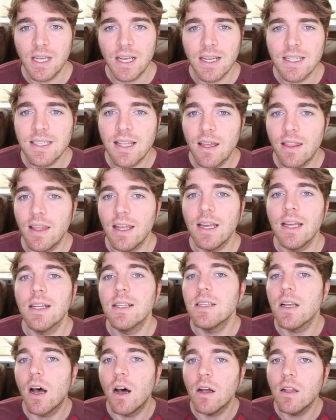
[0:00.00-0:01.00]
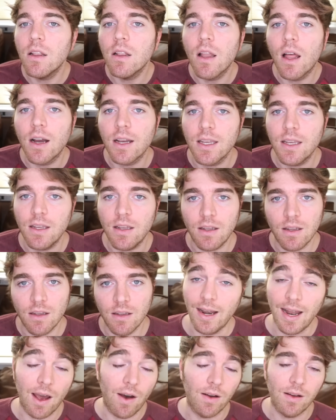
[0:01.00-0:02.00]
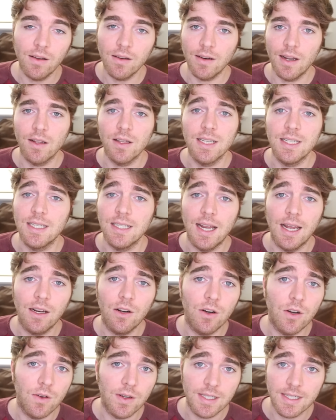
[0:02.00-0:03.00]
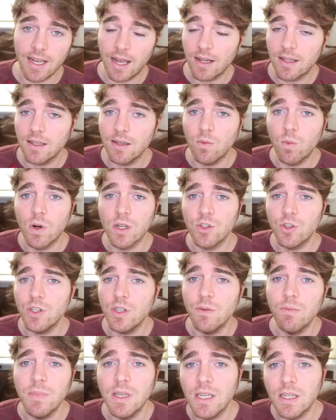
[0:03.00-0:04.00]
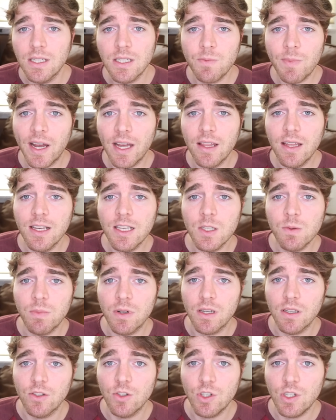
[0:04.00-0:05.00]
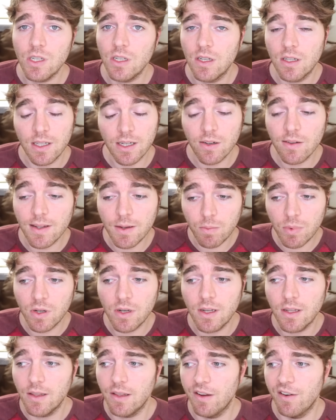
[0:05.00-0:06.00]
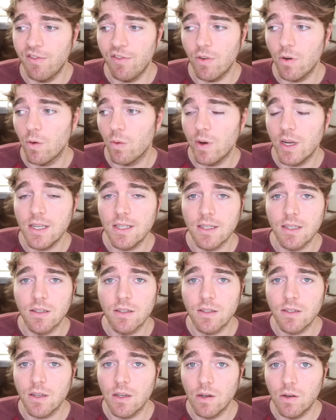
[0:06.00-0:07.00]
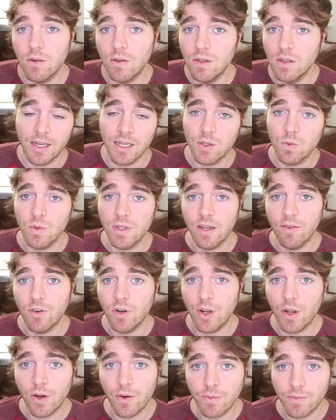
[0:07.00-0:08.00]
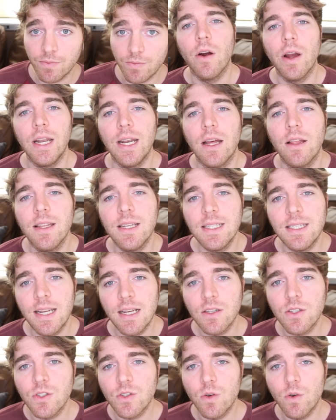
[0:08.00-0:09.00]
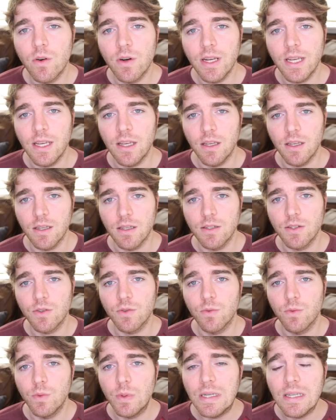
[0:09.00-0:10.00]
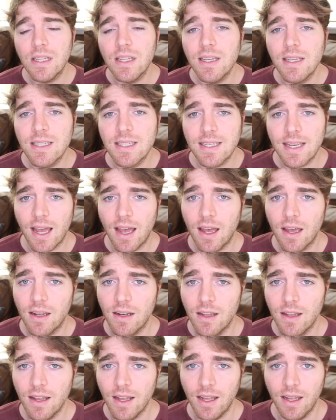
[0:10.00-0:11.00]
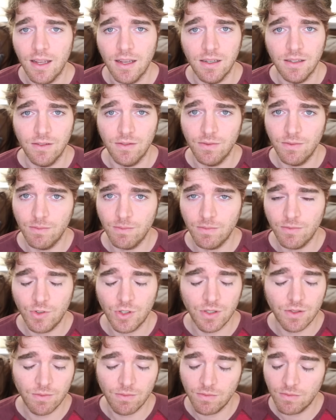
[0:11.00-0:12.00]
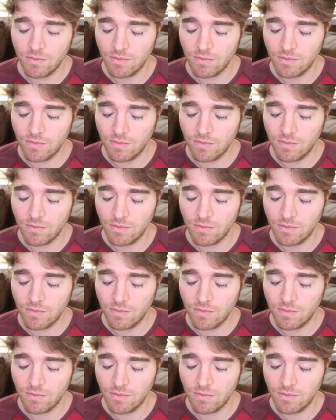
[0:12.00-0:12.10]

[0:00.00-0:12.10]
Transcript: because they think it's unlucky. Now, now listen, I don't know exactly what she means by this, but she clearly put it in there for a reason, so I guess we'll never know. All right, now this next story is really sad and just